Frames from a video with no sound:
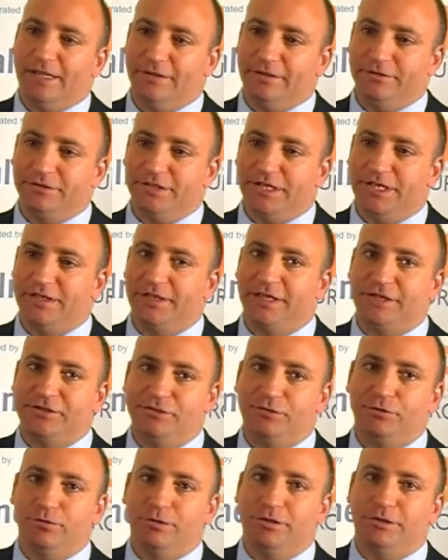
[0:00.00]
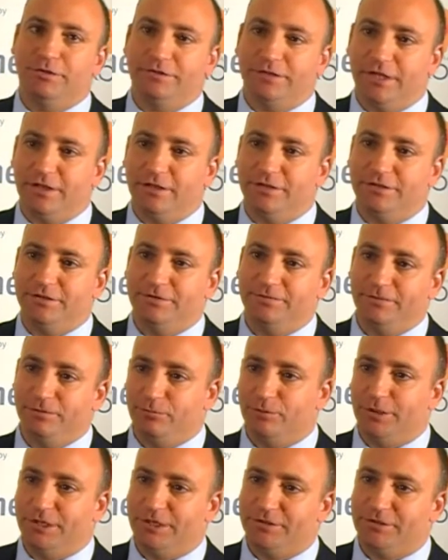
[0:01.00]
and they'll take that story and they'll tell it
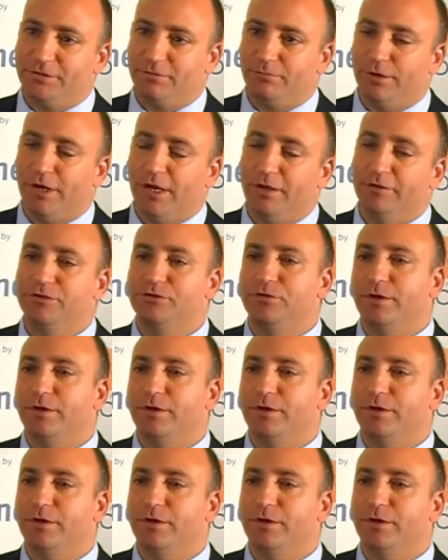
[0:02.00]
different ways throughout.